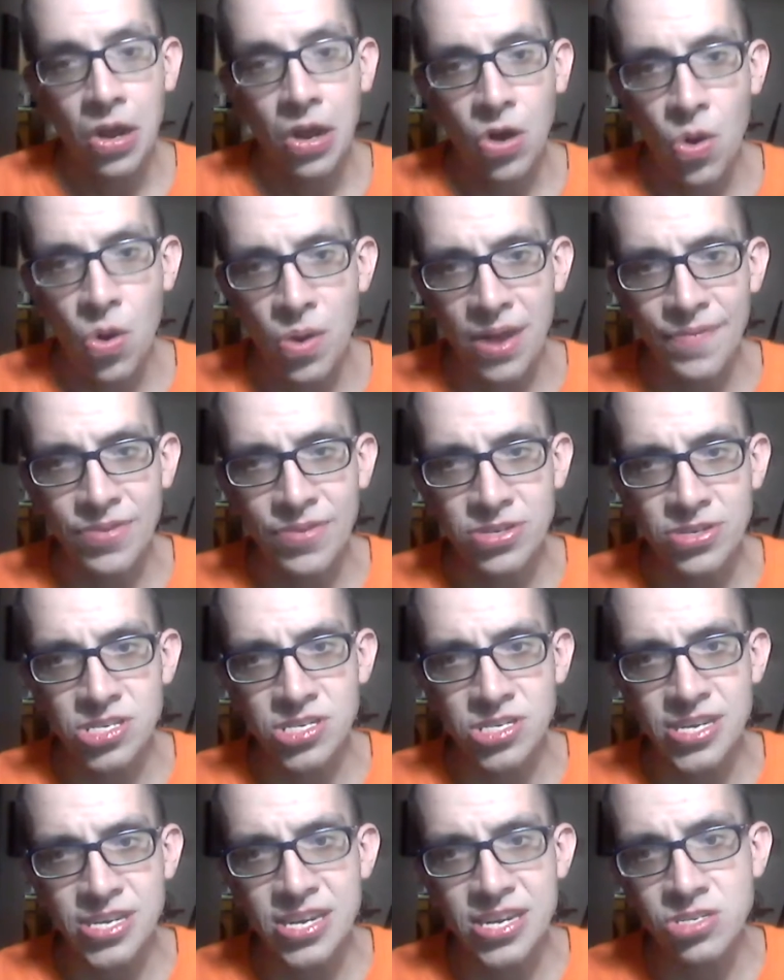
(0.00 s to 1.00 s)
Conan
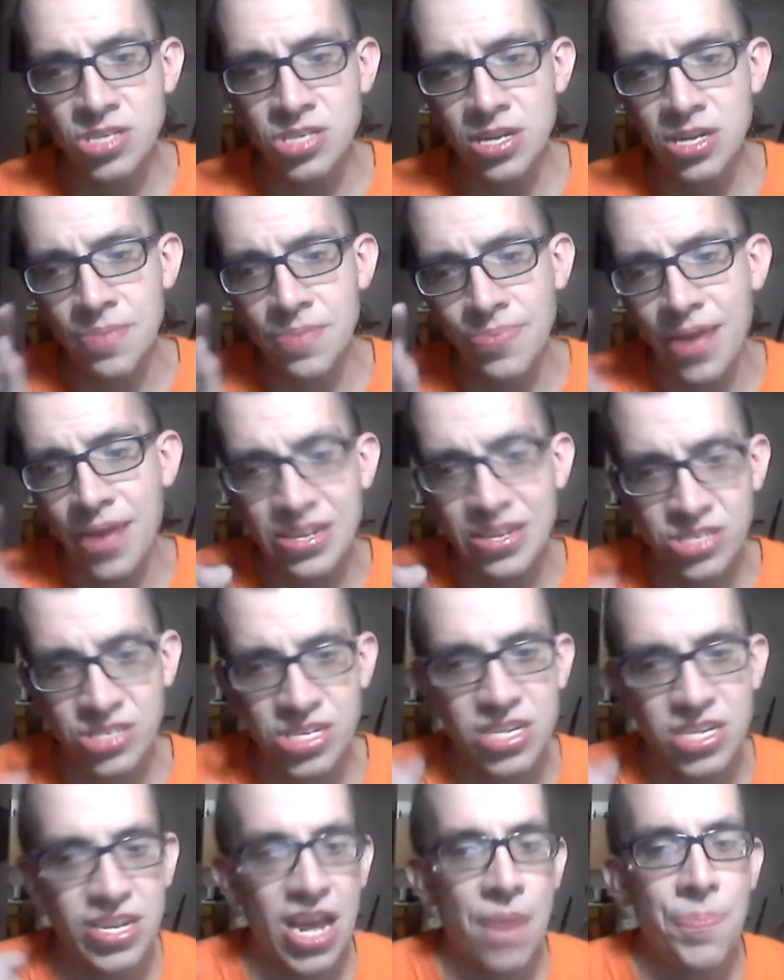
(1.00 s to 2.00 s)
versus Kingston. I
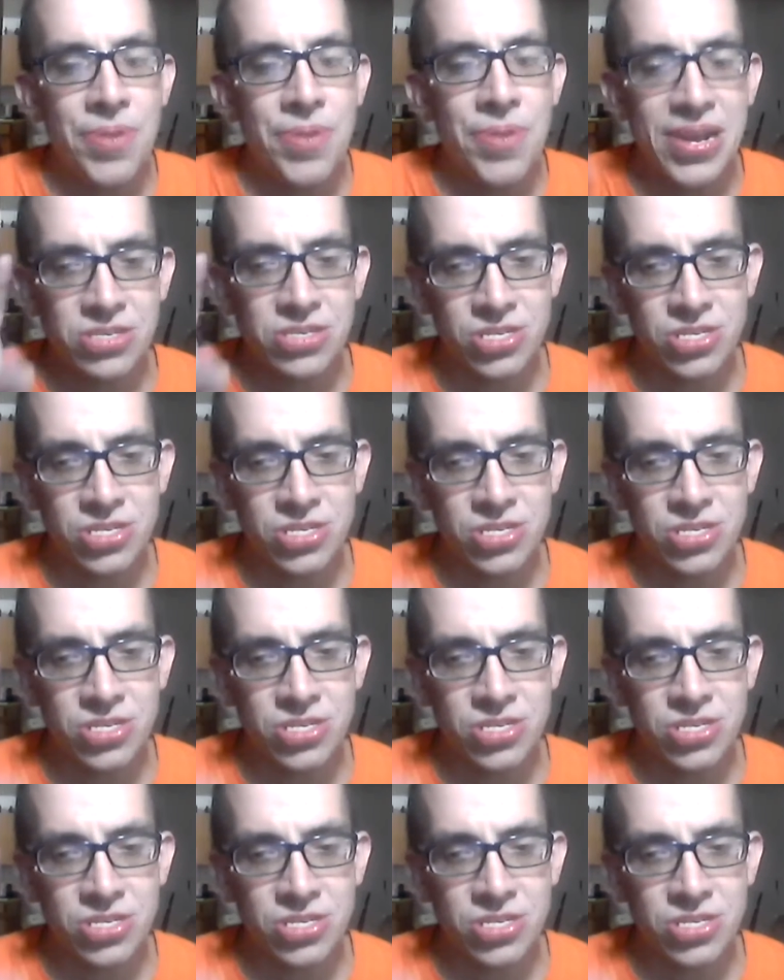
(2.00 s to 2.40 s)
see it happen at